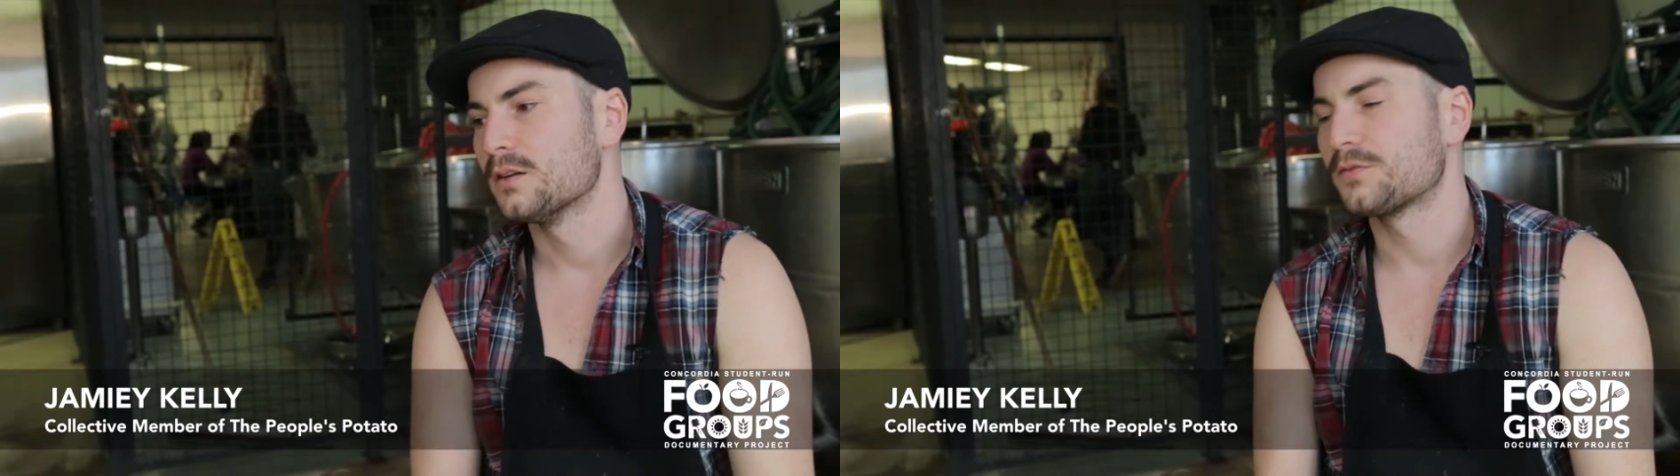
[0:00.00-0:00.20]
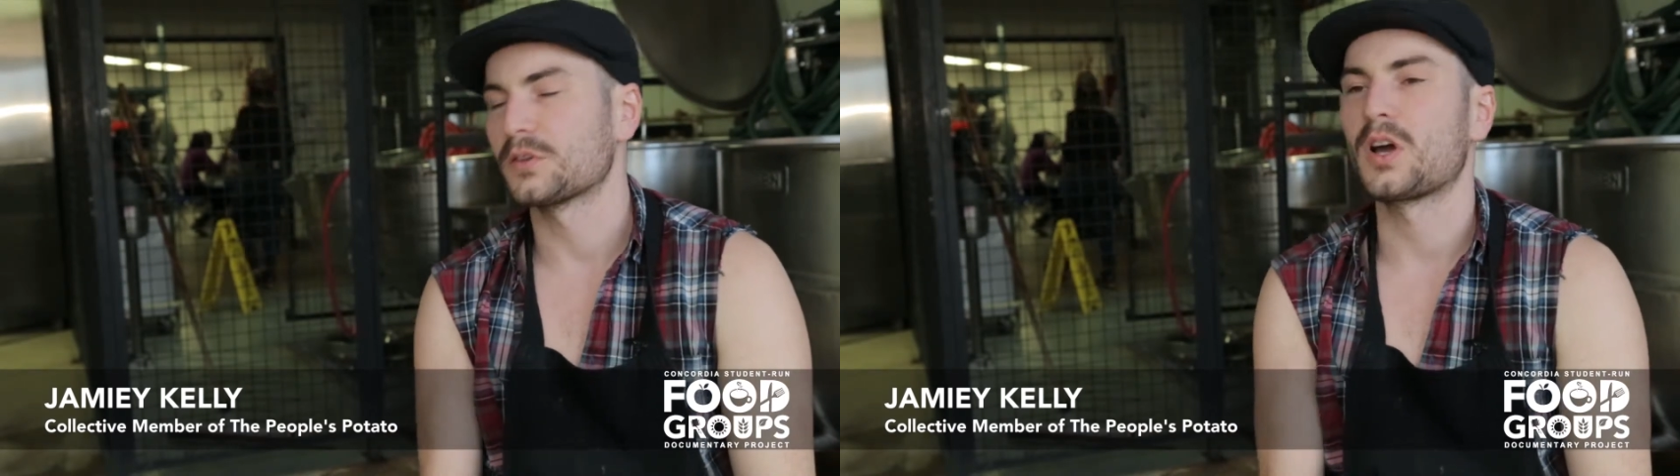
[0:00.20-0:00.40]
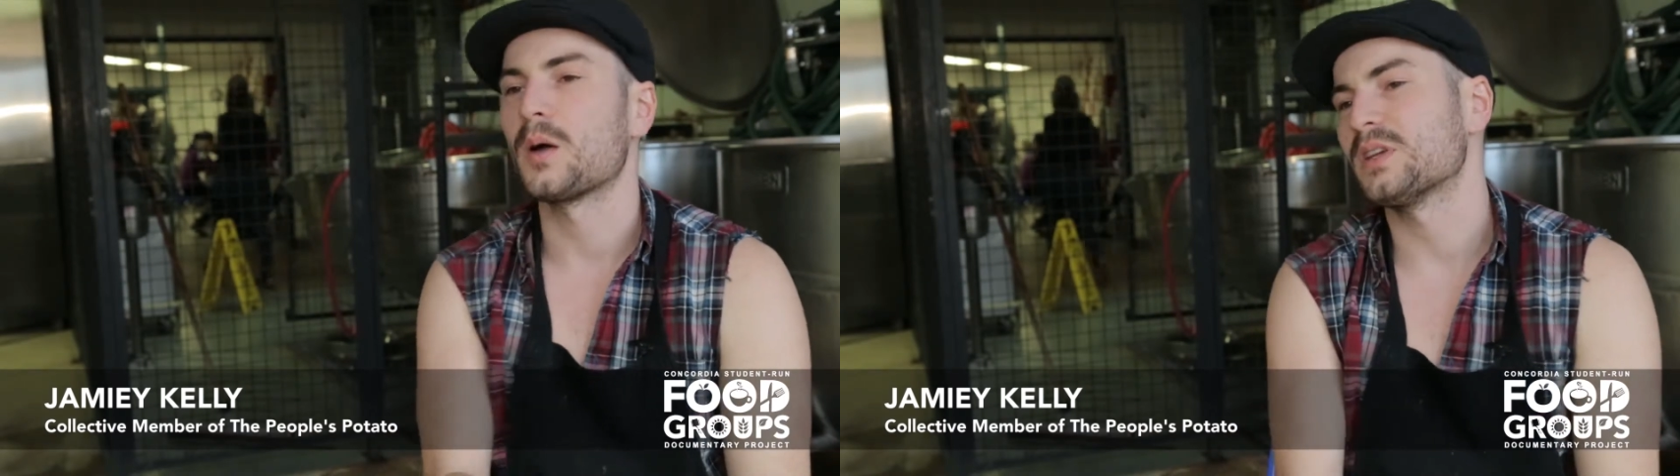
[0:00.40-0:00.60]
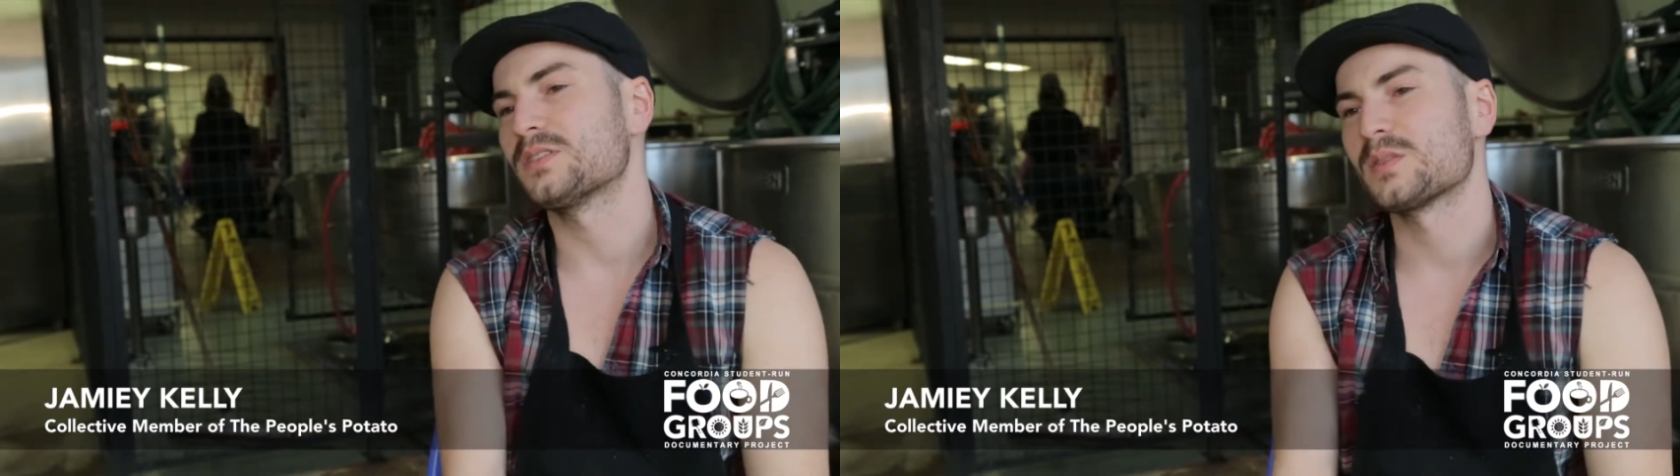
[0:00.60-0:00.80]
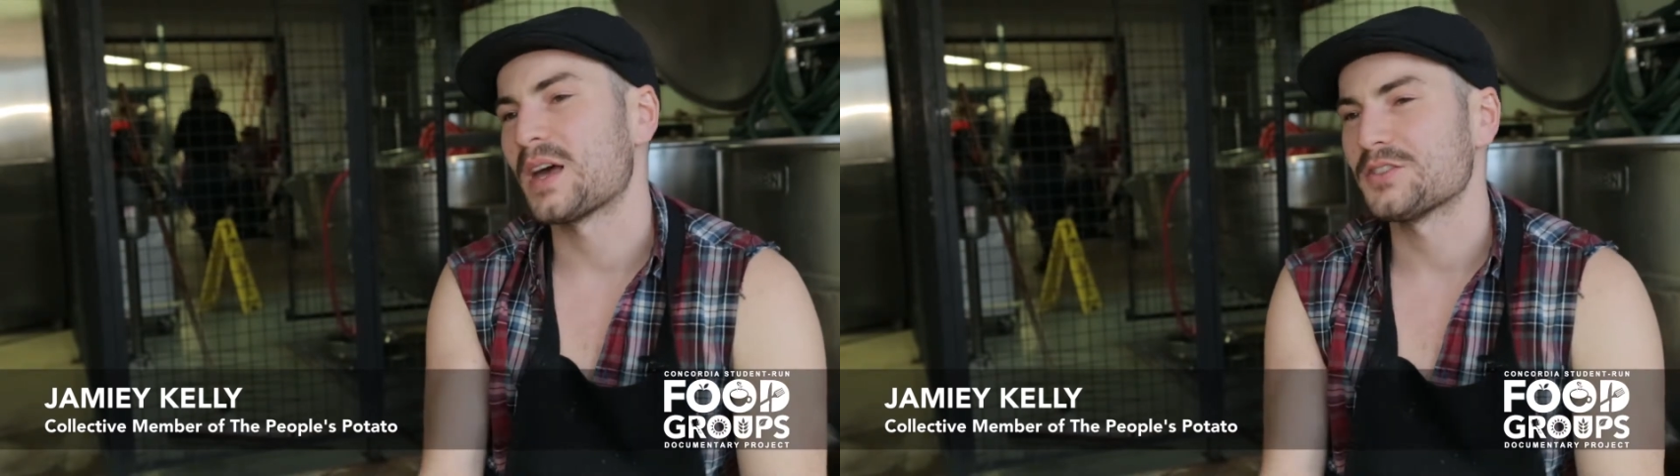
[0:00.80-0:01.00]
for the coming
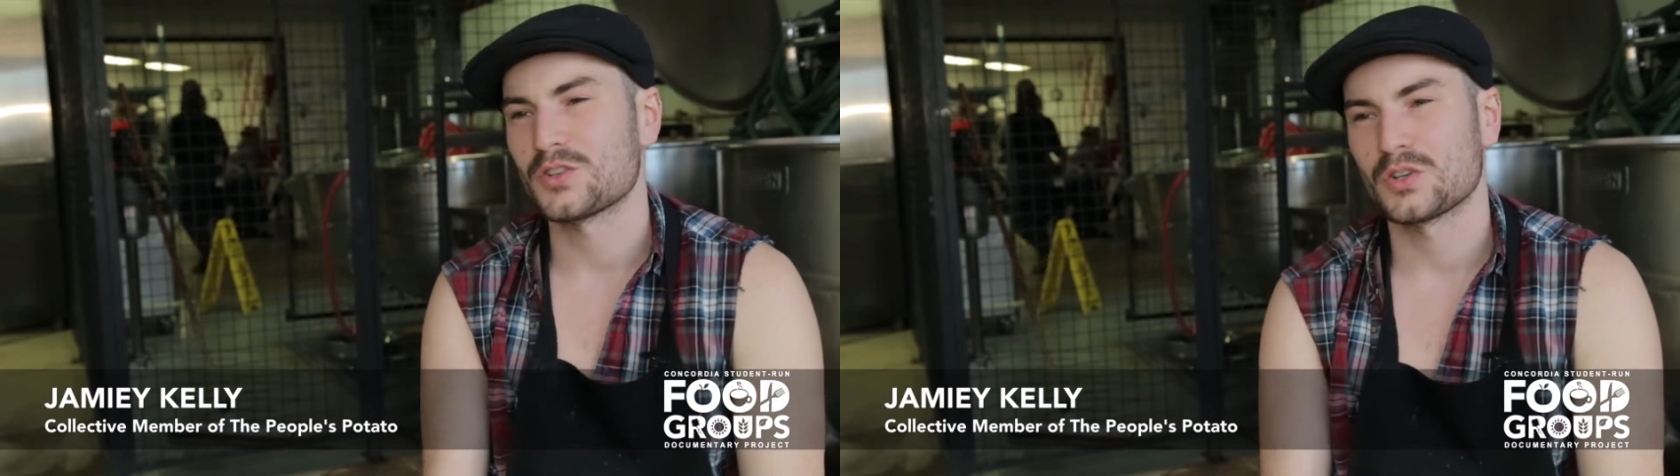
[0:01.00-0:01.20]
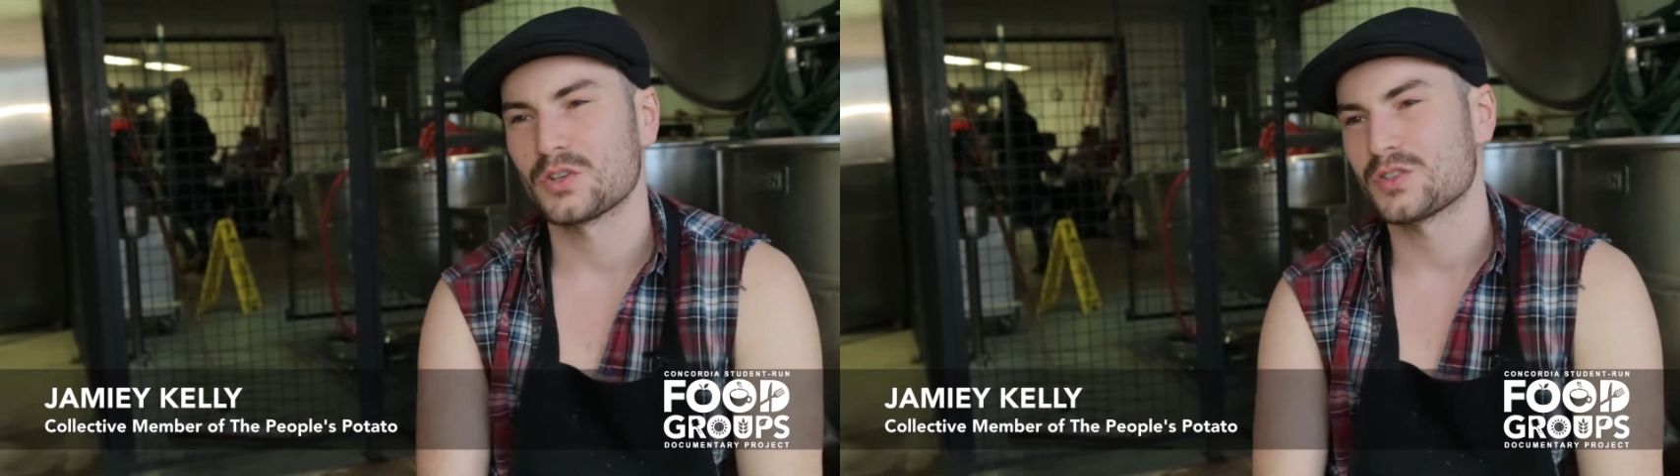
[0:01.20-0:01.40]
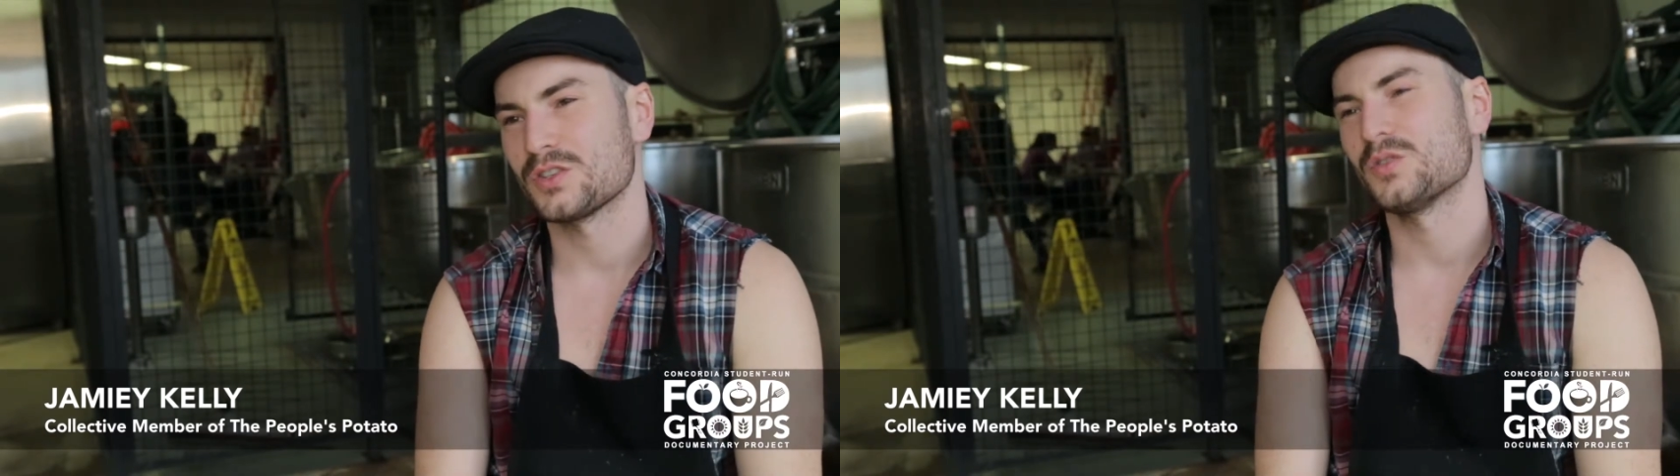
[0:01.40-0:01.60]
semesters